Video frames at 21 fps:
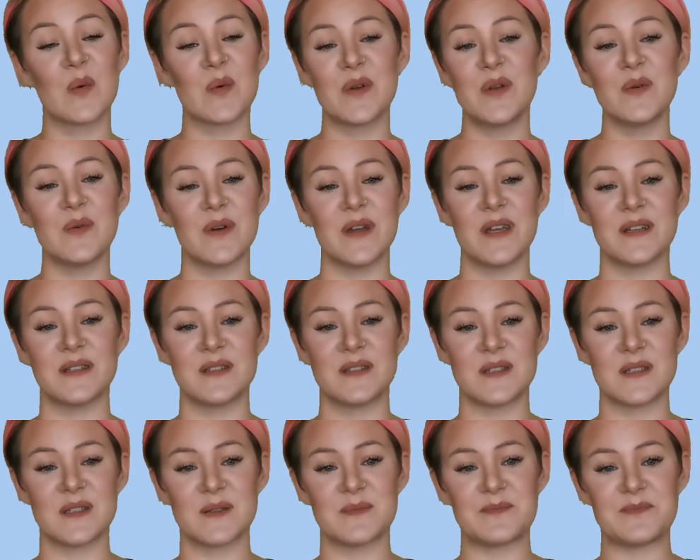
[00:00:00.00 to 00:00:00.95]
or
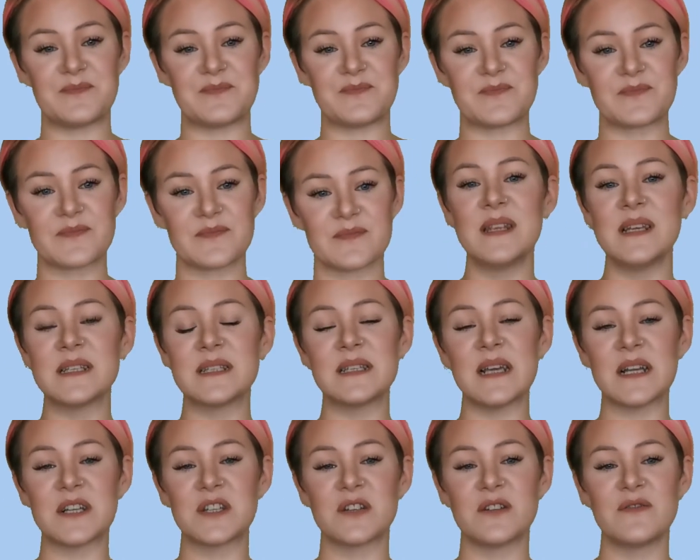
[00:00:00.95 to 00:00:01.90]
annoyance. This
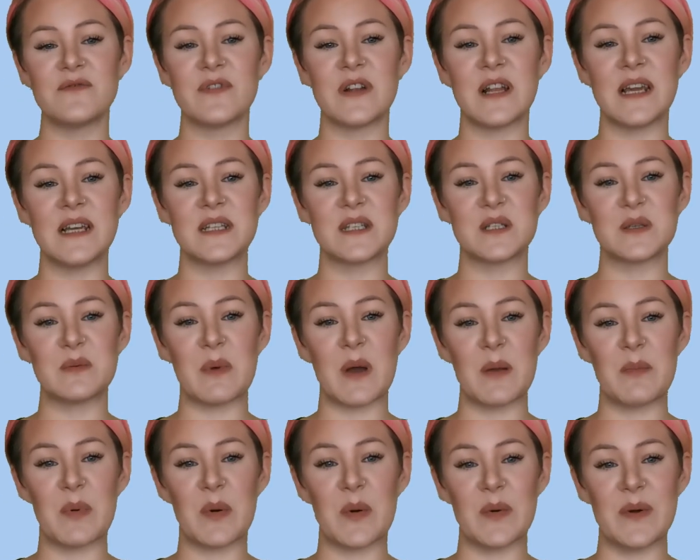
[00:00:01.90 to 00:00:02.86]
section relates to
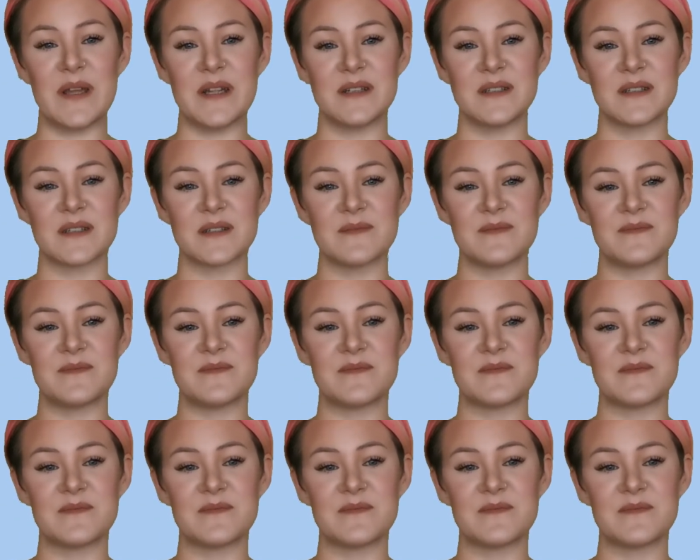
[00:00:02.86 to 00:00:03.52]
my point.